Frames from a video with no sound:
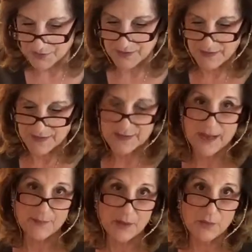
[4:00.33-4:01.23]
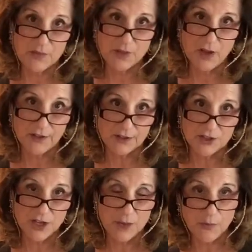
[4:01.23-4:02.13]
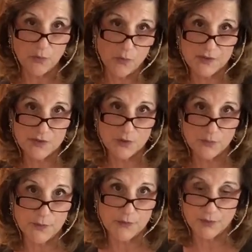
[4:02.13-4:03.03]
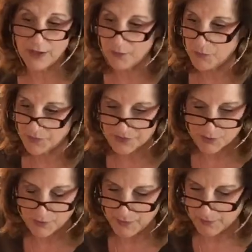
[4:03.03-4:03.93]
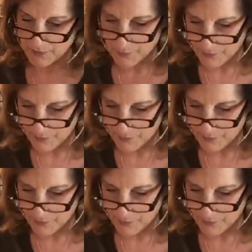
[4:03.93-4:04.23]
did the same thing with the collagen. I put 1 scoop in for him, 1 scoop in for